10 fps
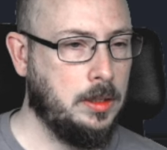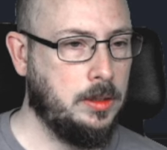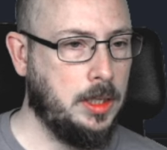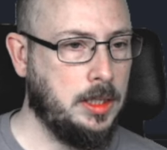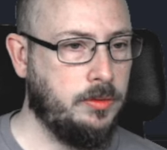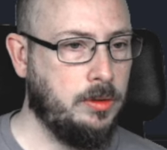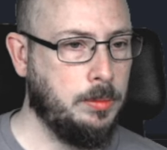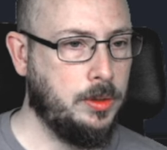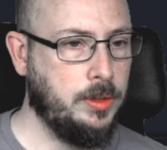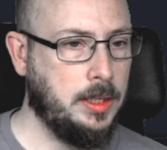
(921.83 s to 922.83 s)
Change from
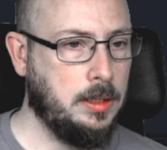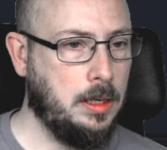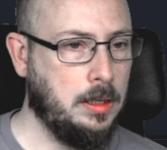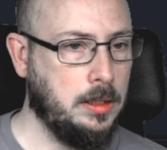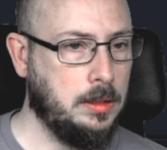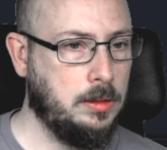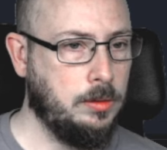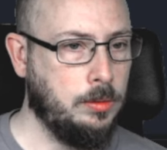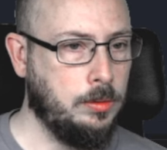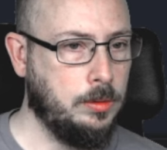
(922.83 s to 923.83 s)
create client
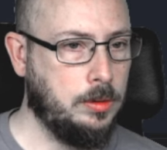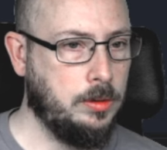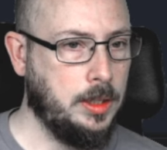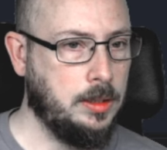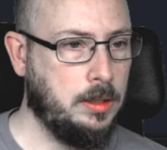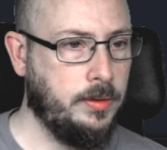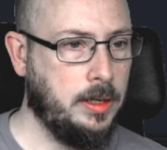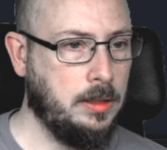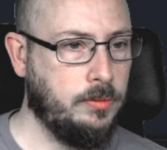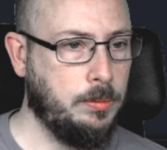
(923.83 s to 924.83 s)
to create server
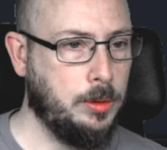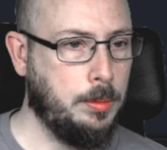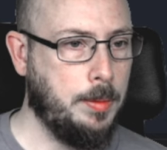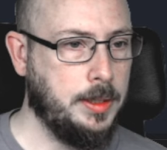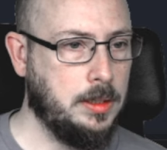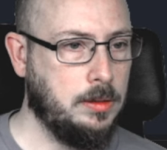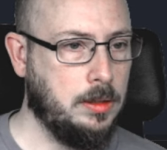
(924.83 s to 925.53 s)
client from superbases.